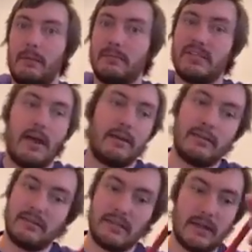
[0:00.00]
tying
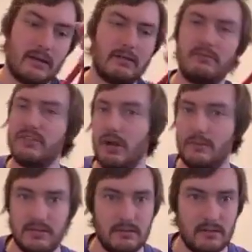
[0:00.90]
things together,
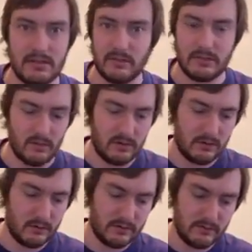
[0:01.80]
tarps, this one's a real
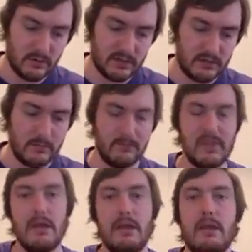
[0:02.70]
good one for too.
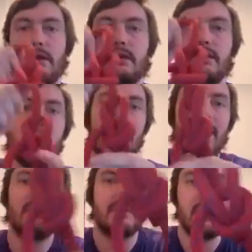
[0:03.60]
You will
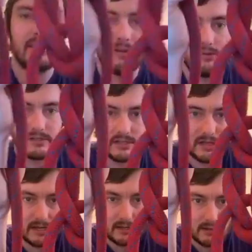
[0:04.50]
have something that looks like